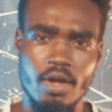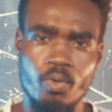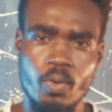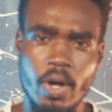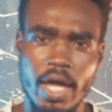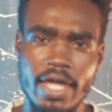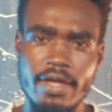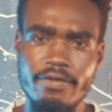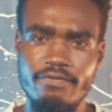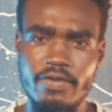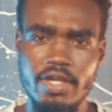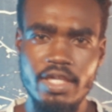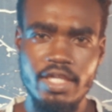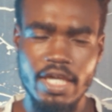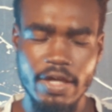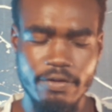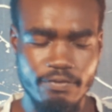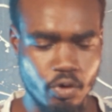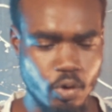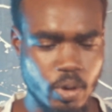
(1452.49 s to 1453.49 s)
where if he
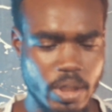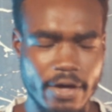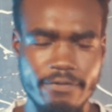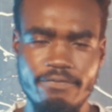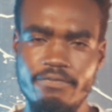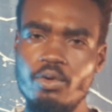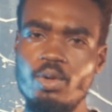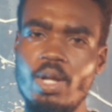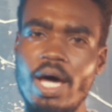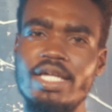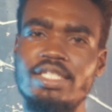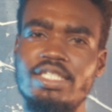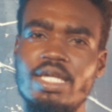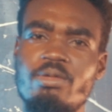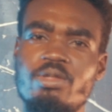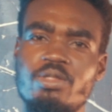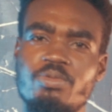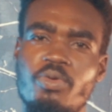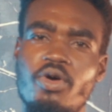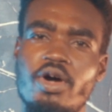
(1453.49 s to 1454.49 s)
give you, they feel like
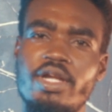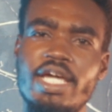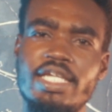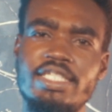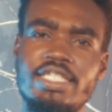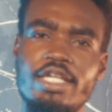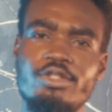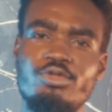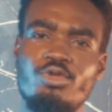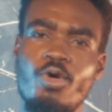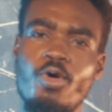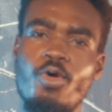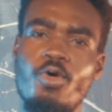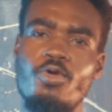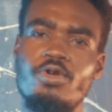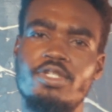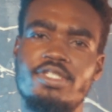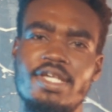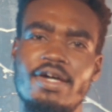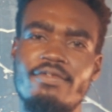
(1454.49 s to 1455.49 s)
James Bond, Agent
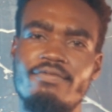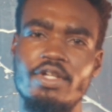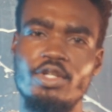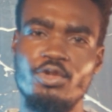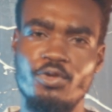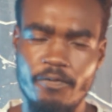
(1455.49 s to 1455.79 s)
007.